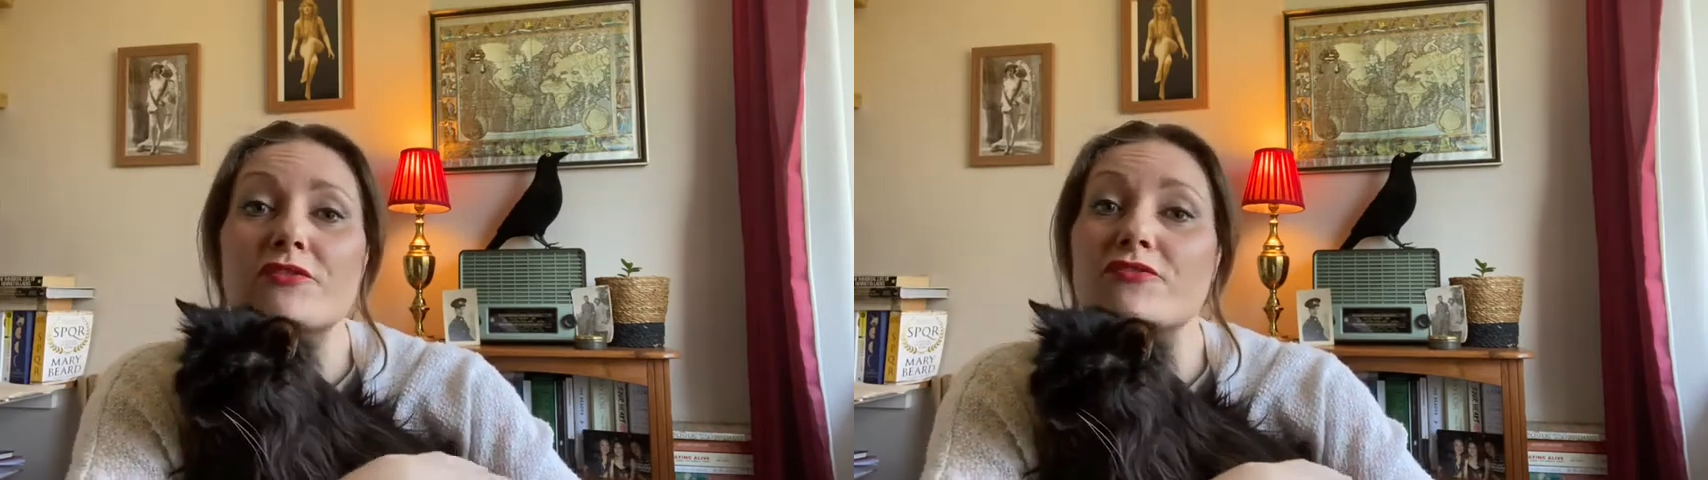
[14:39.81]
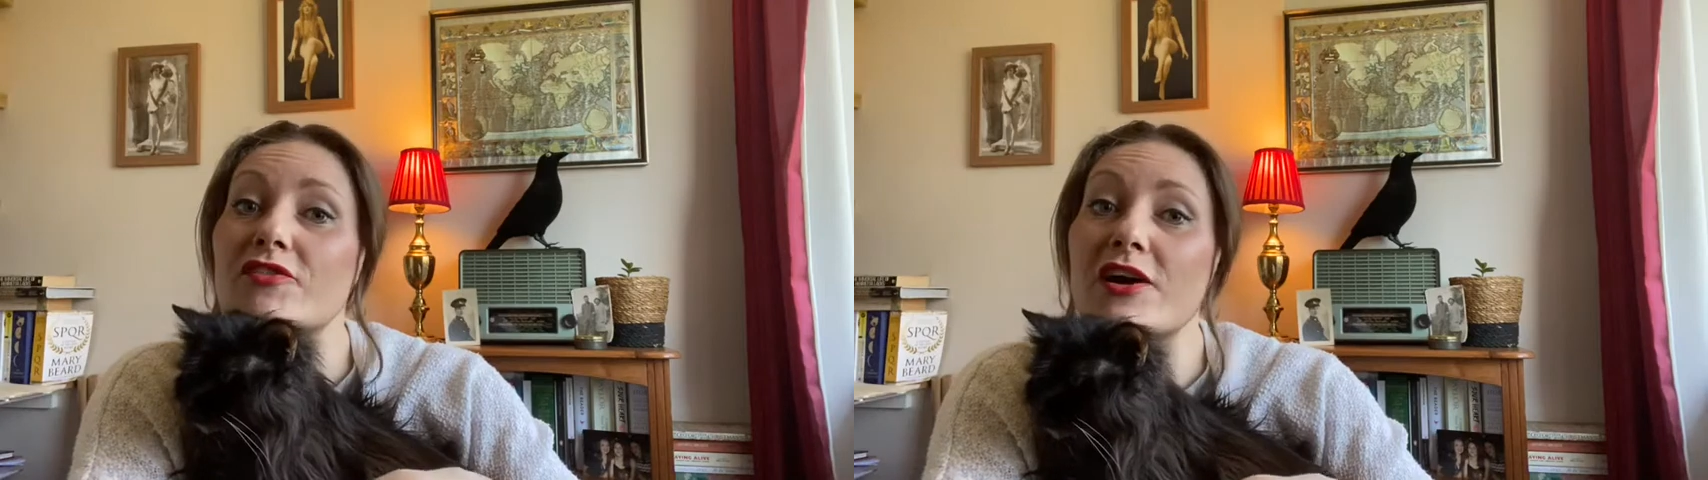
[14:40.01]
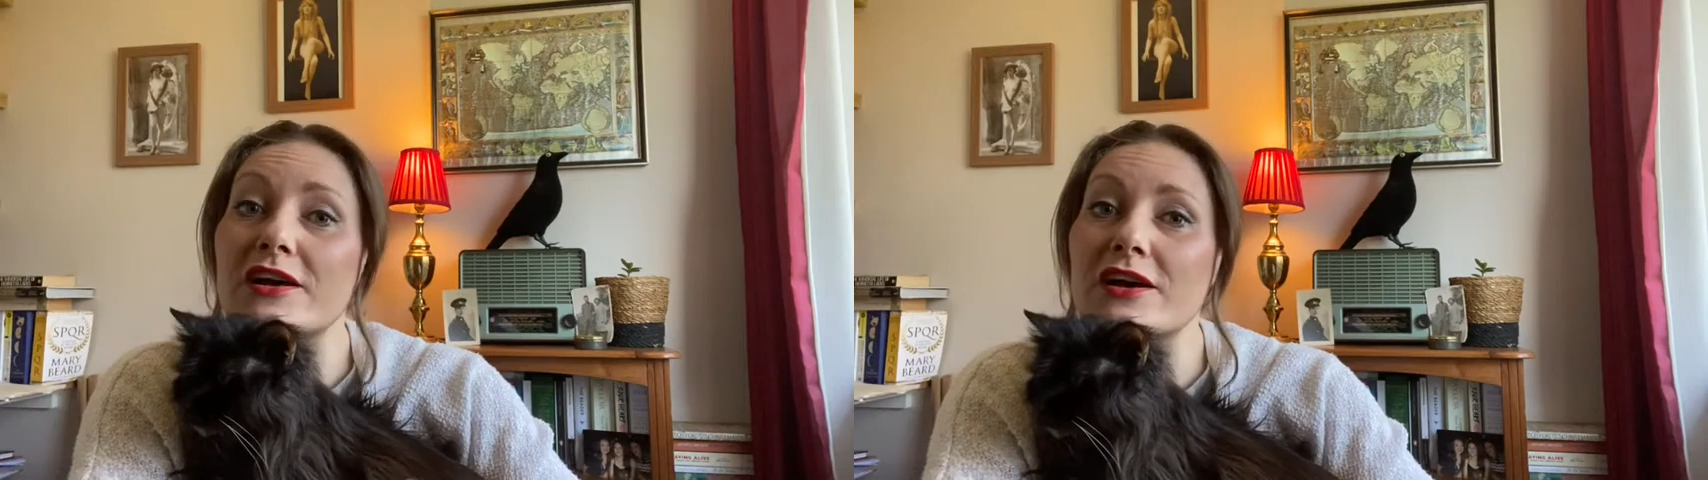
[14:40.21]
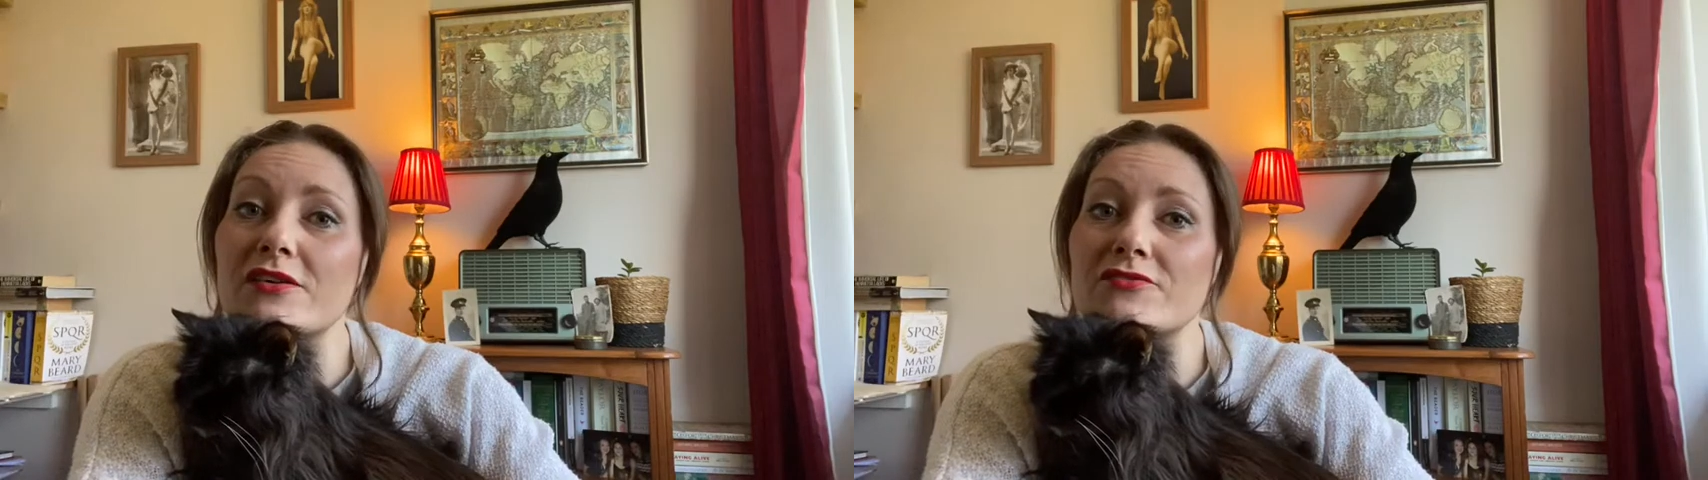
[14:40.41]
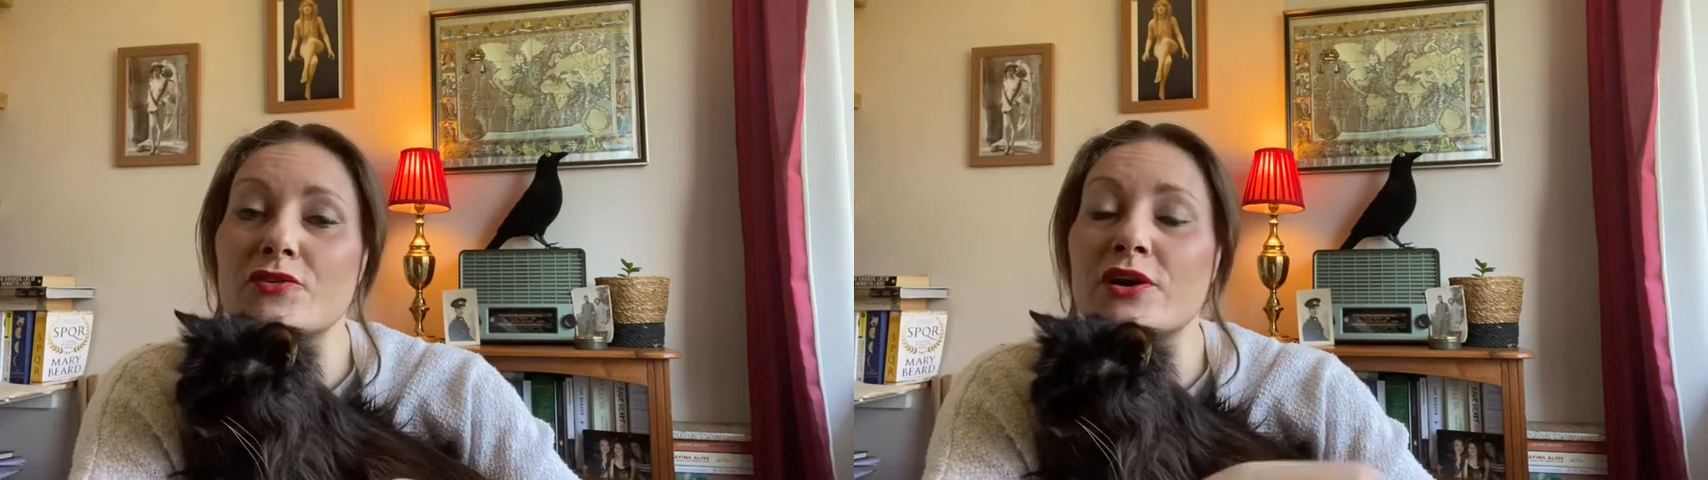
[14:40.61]
Fire
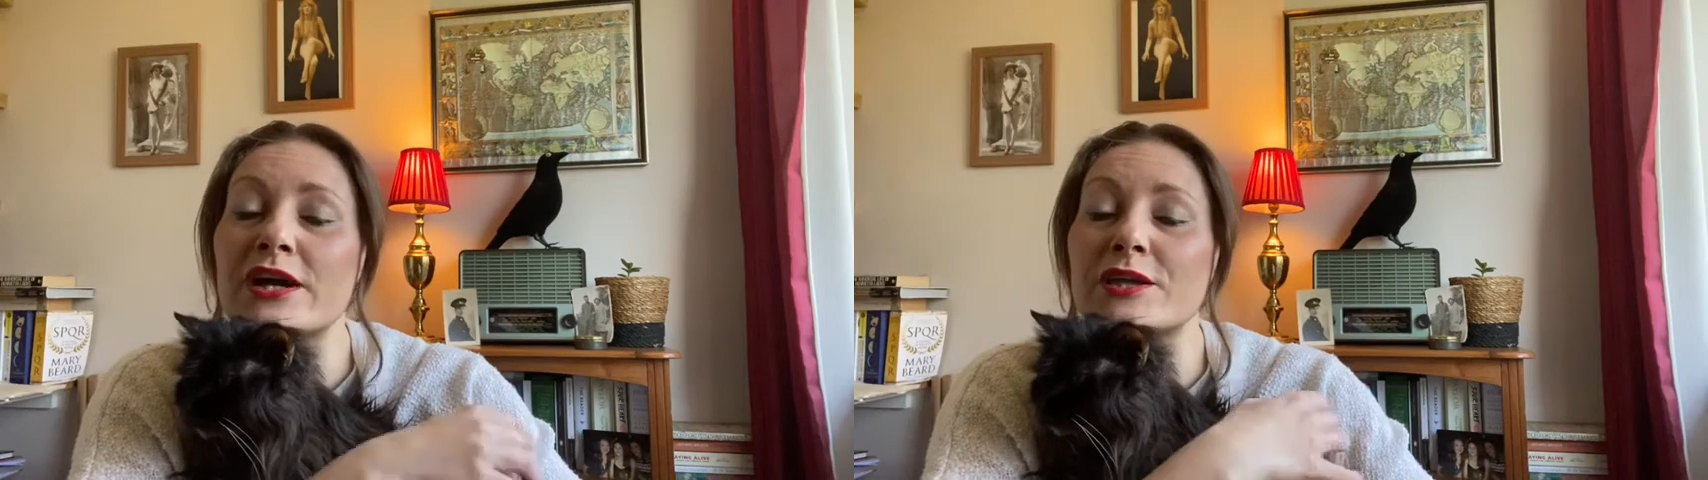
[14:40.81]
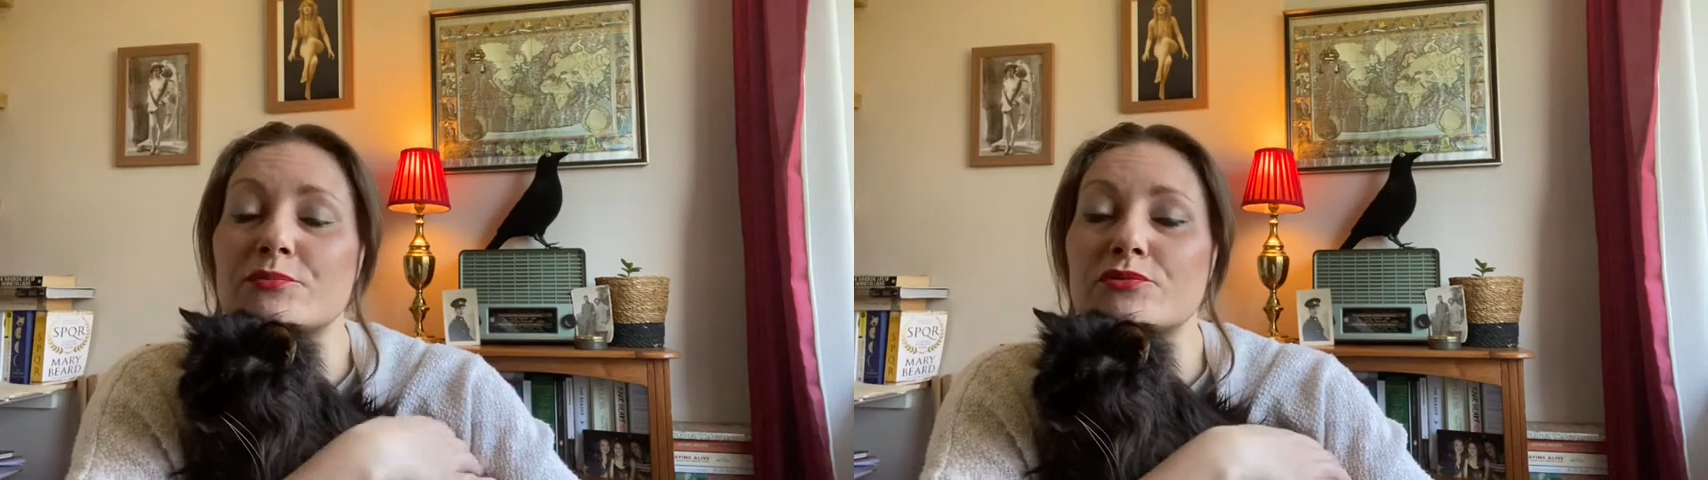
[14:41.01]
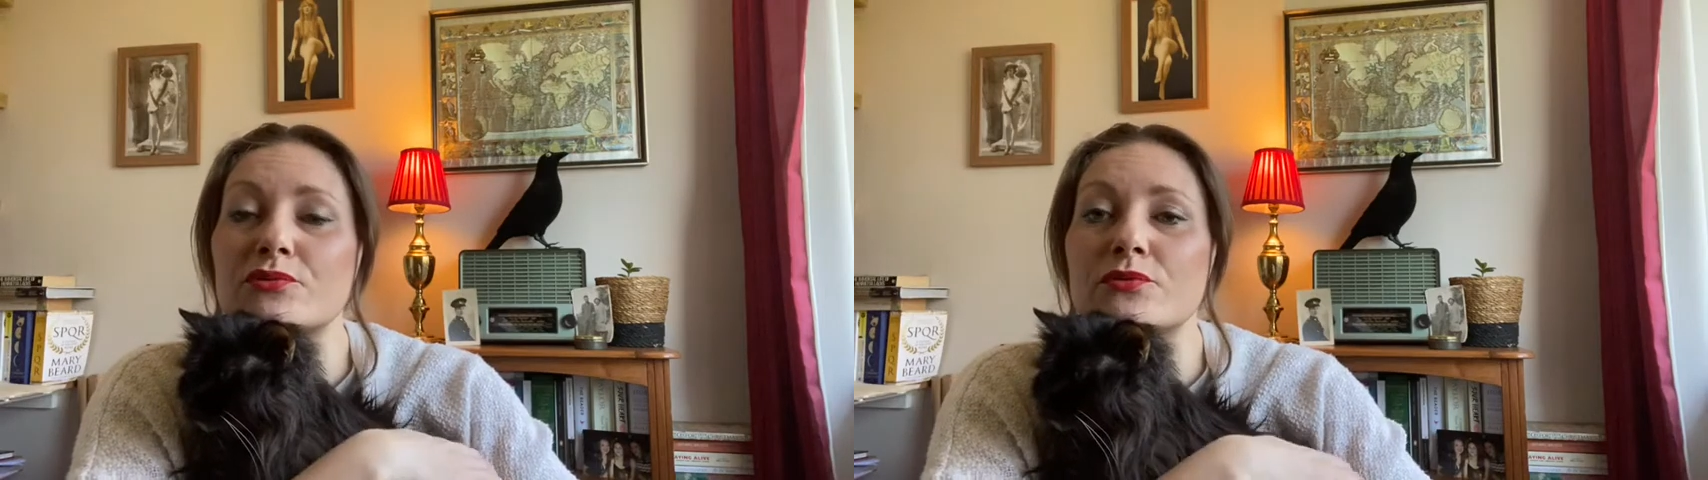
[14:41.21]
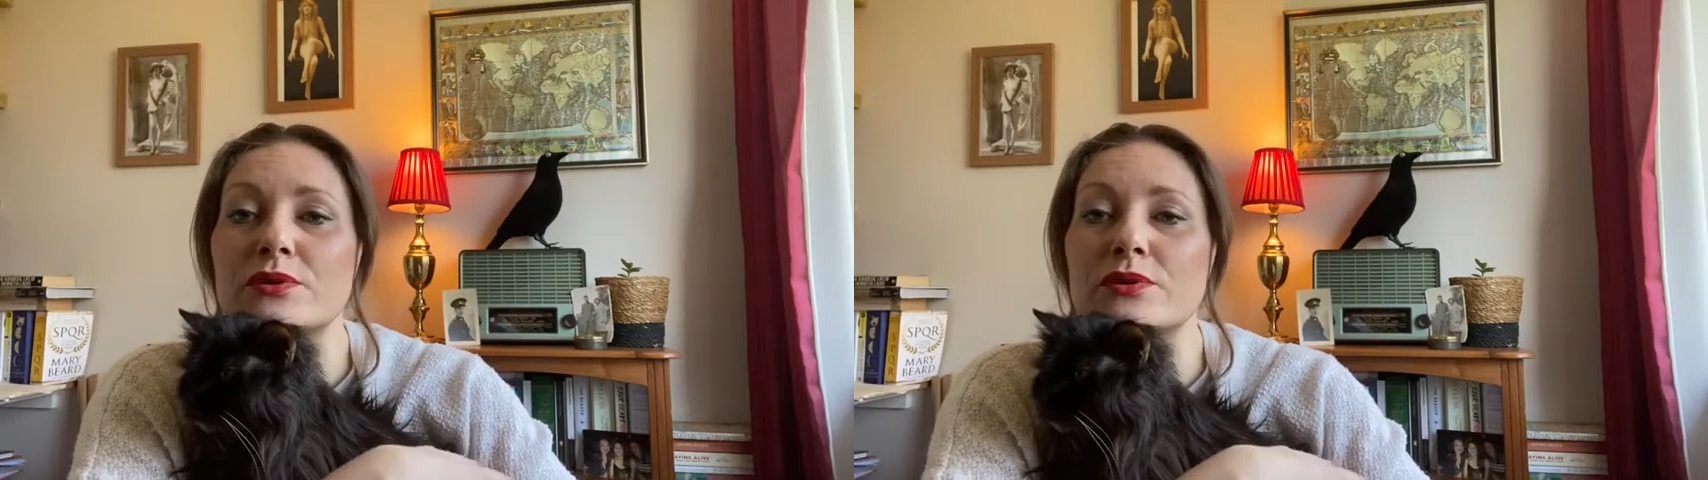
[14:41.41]
for April,